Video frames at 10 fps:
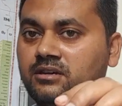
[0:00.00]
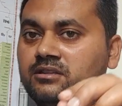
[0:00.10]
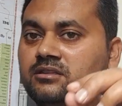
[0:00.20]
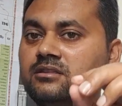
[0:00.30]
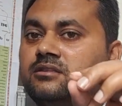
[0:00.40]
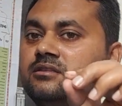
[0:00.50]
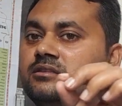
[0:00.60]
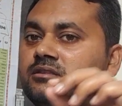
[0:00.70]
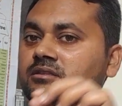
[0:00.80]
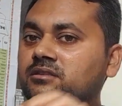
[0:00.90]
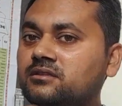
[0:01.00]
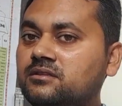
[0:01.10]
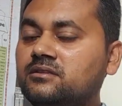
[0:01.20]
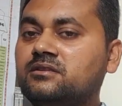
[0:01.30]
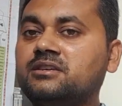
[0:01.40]
in
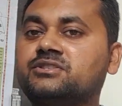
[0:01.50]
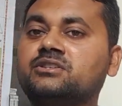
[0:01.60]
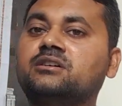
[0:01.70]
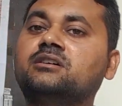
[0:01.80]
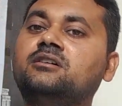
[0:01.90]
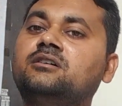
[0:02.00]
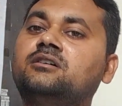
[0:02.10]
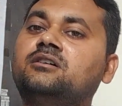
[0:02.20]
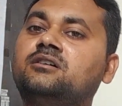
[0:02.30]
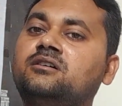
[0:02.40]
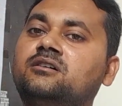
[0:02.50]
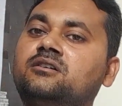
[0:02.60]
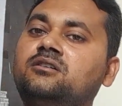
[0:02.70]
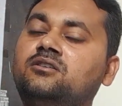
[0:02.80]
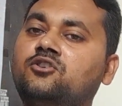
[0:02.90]
this
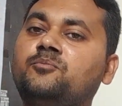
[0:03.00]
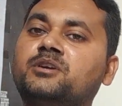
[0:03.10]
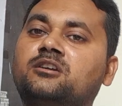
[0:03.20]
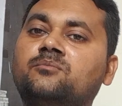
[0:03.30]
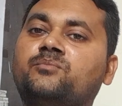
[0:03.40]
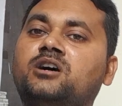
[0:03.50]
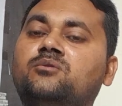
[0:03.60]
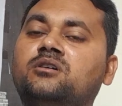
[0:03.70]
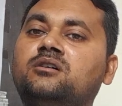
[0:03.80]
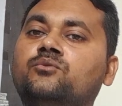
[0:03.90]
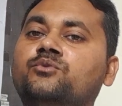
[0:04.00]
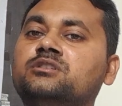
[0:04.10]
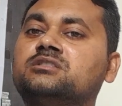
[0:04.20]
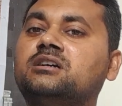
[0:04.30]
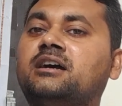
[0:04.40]
law-making power
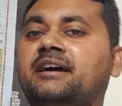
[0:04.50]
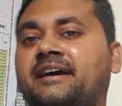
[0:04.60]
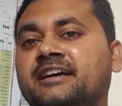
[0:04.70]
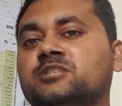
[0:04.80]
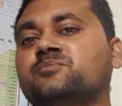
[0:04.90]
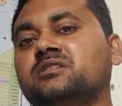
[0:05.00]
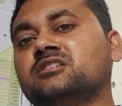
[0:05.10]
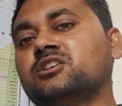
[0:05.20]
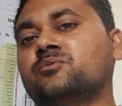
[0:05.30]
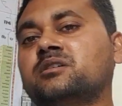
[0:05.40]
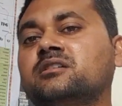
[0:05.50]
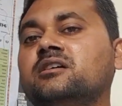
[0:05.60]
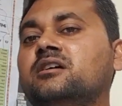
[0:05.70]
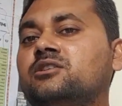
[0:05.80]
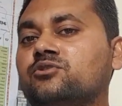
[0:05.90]
which has been given
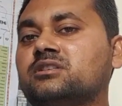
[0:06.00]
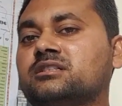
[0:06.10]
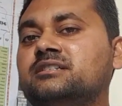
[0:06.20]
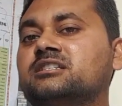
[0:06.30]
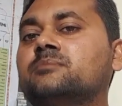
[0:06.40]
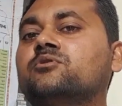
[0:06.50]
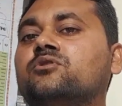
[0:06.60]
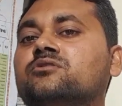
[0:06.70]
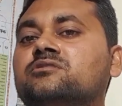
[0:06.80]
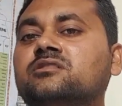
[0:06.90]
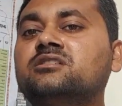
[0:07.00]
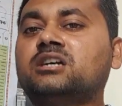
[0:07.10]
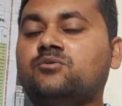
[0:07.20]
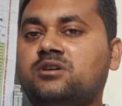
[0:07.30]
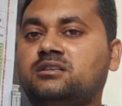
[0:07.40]
to the center, because
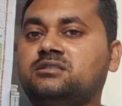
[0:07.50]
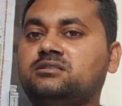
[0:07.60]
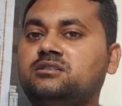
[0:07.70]
Jinnah was